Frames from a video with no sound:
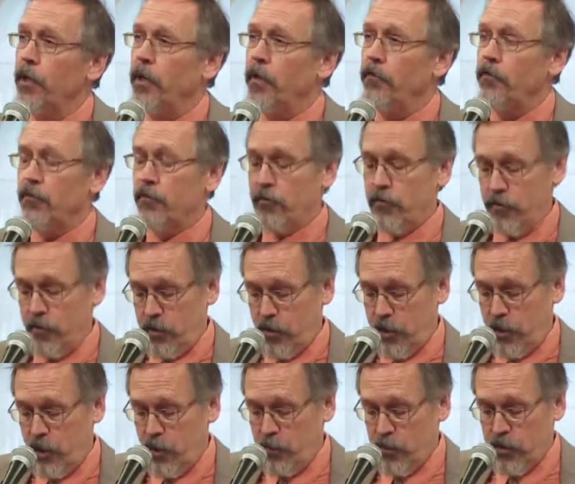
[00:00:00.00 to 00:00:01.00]
It's
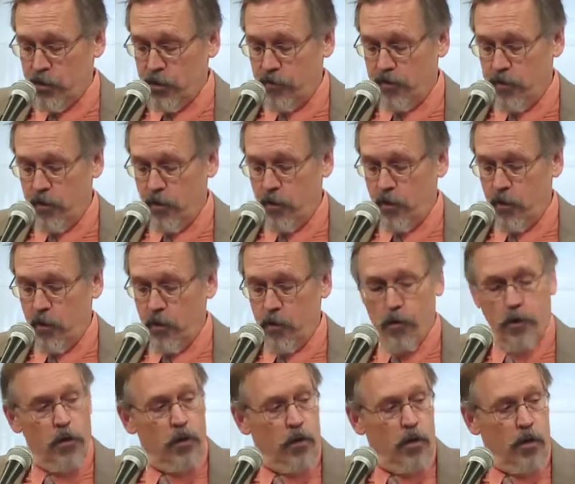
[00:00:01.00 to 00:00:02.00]
an image of
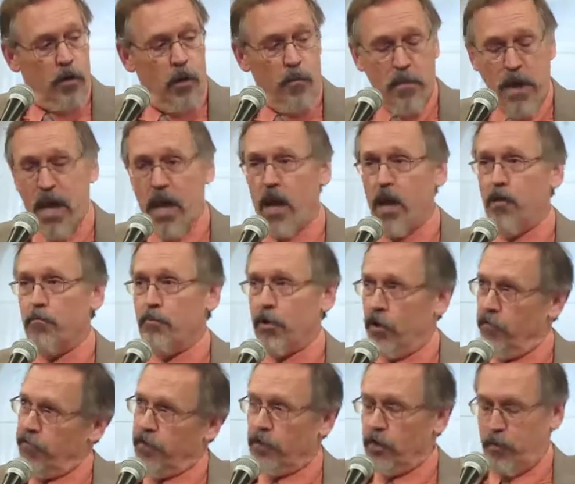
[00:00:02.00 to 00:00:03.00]
a man
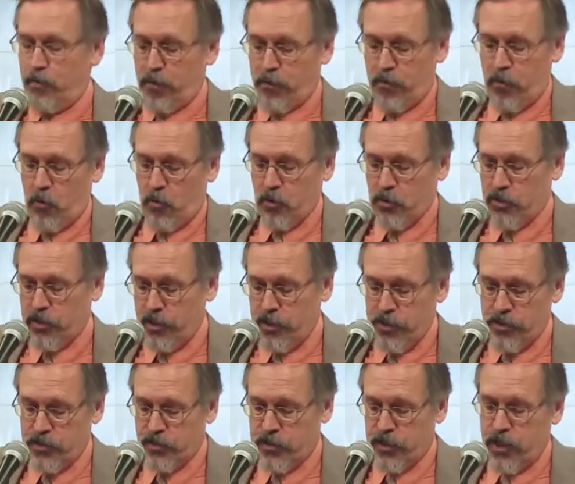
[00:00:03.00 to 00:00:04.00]
perfectly proportioned
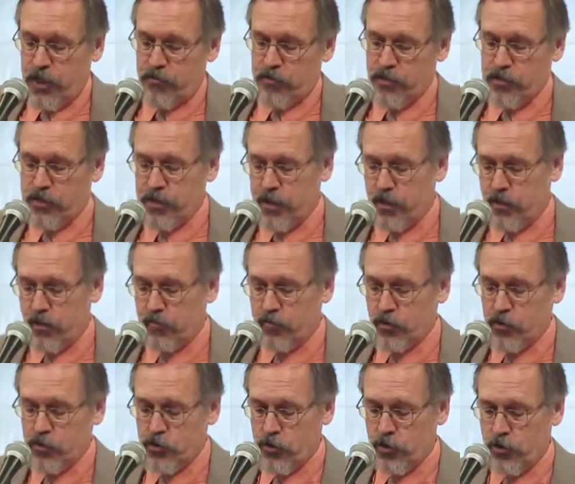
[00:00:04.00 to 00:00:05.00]
inside of the center of a
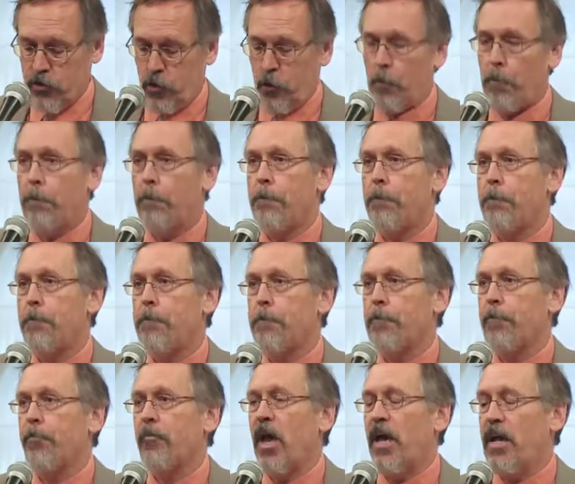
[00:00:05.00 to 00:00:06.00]
circle.
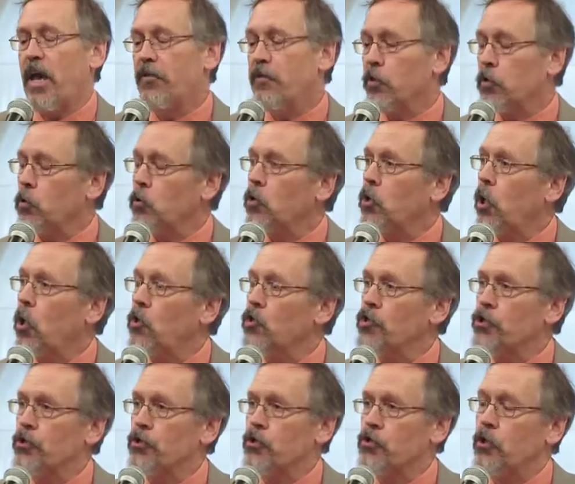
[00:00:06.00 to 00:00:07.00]
And ethical
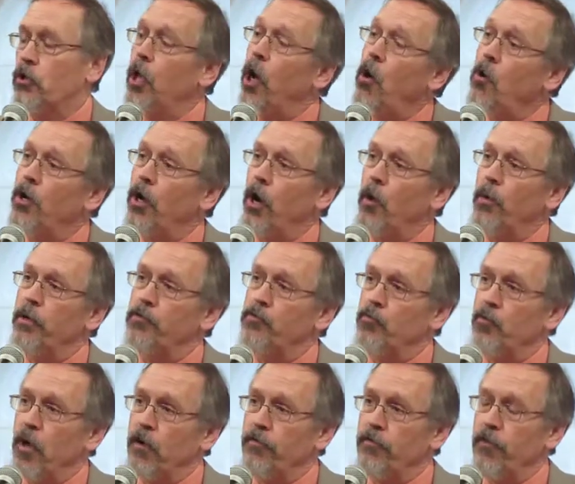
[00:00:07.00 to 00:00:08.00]
culture's logo is
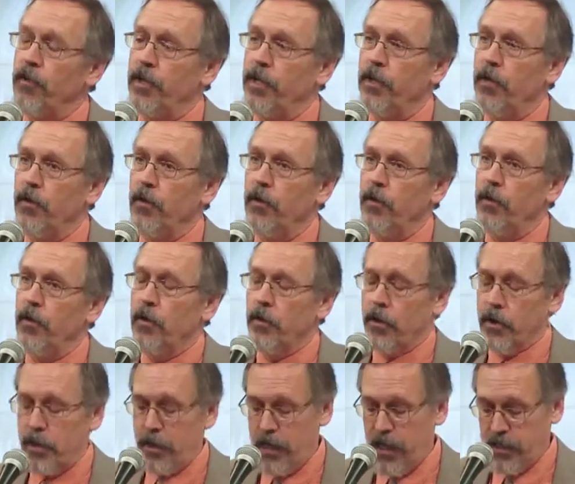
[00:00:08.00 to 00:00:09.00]
roughly
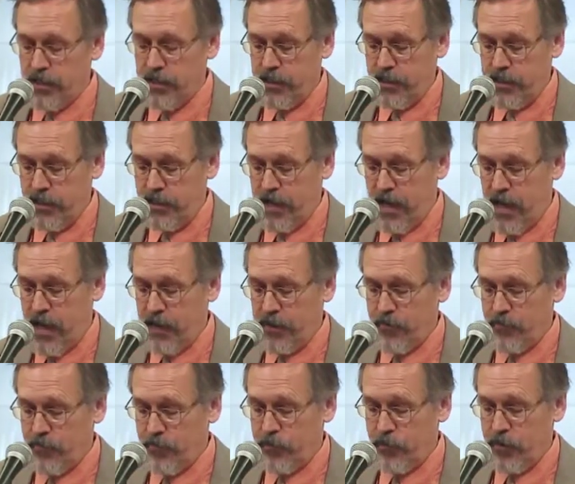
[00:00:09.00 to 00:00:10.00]
connected to
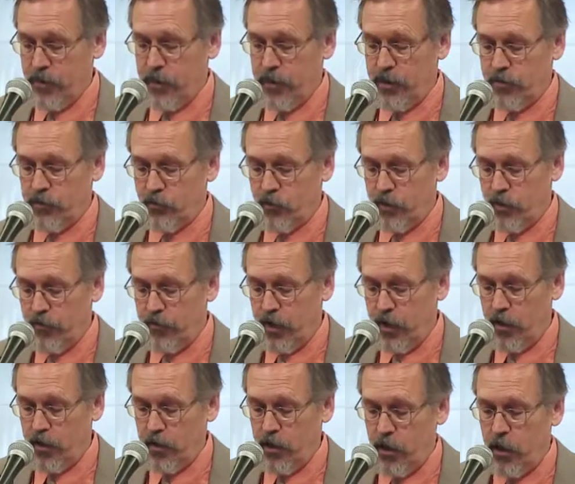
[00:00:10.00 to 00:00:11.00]
that in sort of
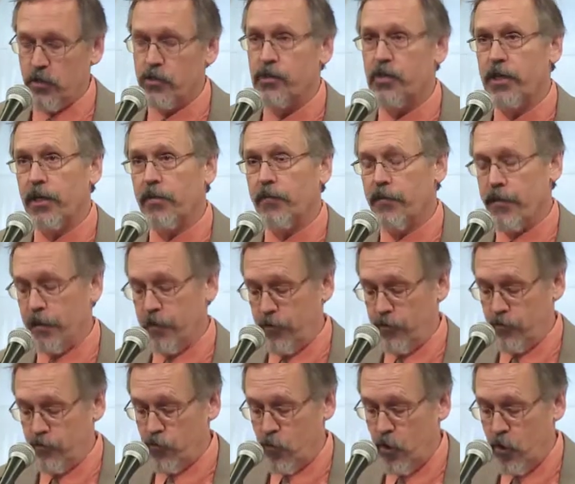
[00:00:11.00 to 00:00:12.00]
a stick
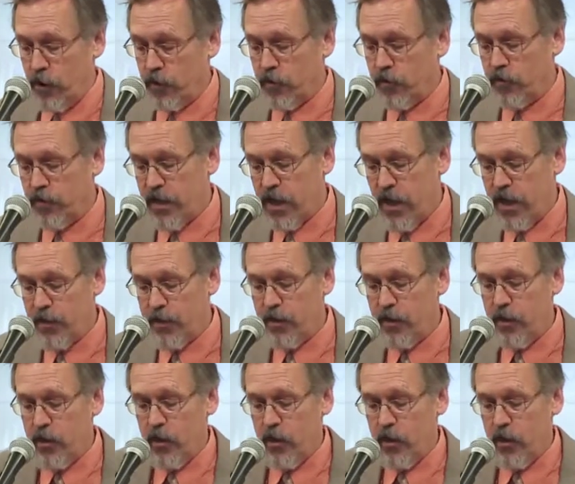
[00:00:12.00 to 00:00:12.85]
figure drawing of that.